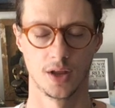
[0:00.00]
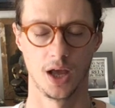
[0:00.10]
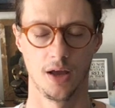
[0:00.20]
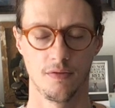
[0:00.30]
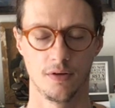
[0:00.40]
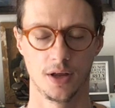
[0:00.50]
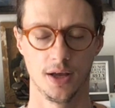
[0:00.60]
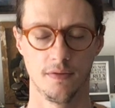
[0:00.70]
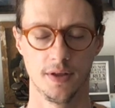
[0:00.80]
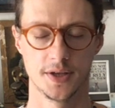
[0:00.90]
I
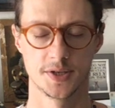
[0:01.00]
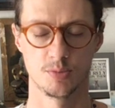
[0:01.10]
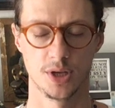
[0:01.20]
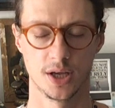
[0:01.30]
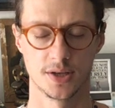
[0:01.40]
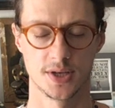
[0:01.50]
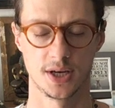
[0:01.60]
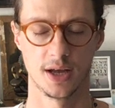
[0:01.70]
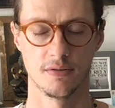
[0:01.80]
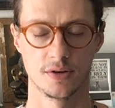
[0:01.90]
forgive this because it
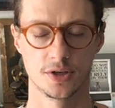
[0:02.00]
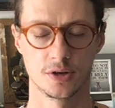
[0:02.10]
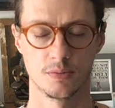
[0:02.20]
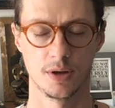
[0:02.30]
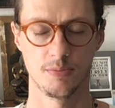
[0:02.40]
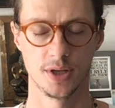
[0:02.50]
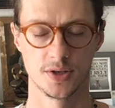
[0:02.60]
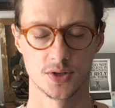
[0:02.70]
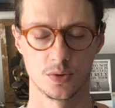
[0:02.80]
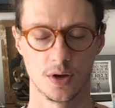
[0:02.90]
never took my
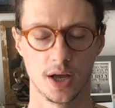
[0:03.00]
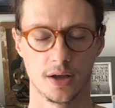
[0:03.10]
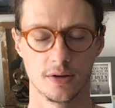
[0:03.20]
peace away.